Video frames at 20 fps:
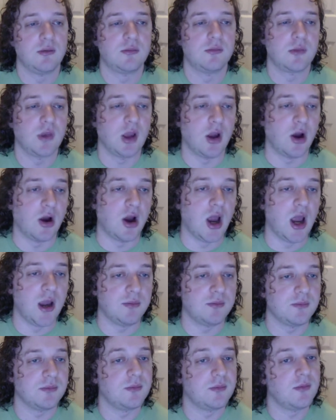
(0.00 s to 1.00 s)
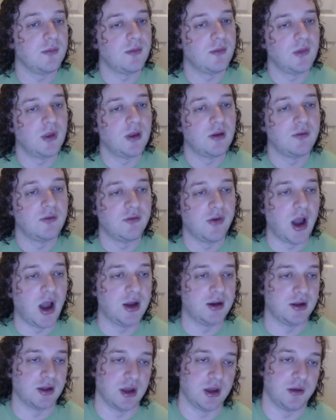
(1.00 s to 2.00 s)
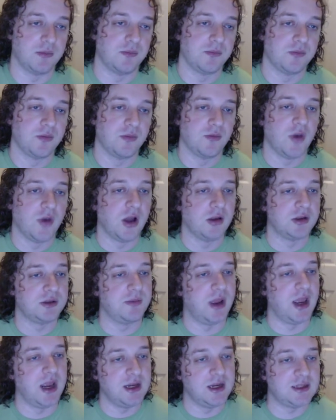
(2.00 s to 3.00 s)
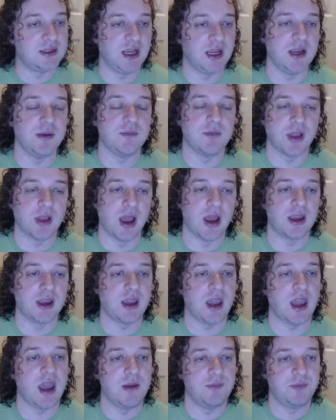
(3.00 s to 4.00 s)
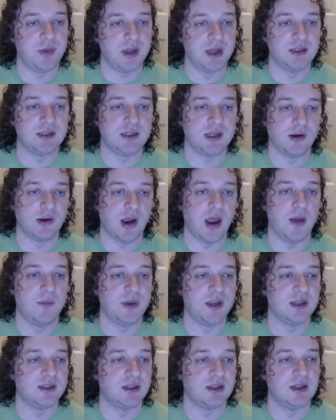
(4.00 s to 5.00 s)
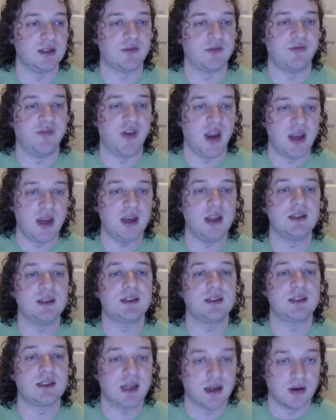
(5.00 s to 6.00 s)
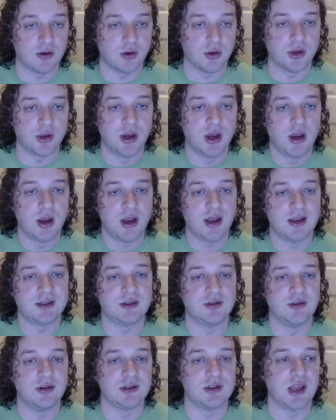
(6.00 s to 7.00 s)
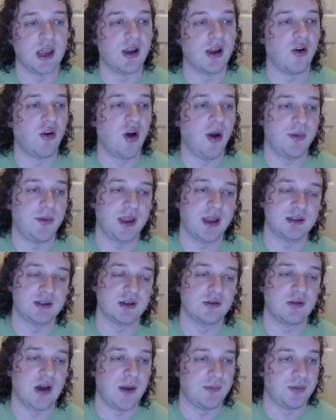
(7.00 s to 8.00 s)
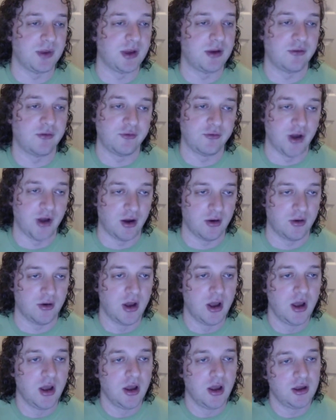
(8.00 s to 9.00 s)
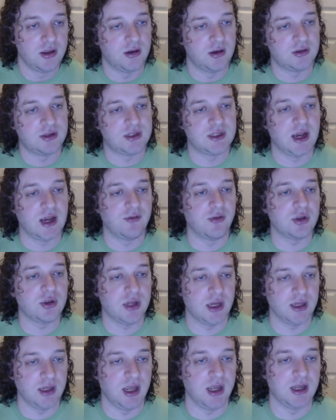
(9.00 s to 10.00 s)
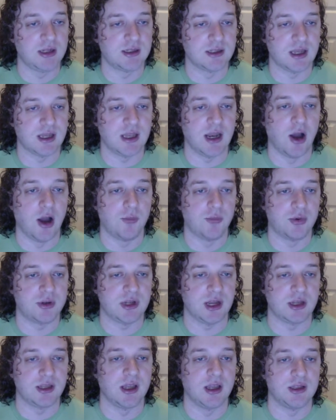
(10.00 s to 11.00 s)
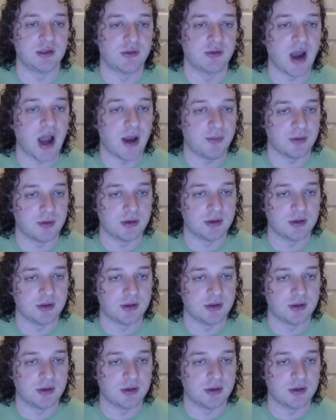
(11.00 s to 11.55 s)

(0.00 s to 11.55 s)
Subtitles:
Alright, finally, while it may seem like a PC or NPC's fate is sealed as soon as they go up against a grappling foe, there are several techniques that can help protect against grapples.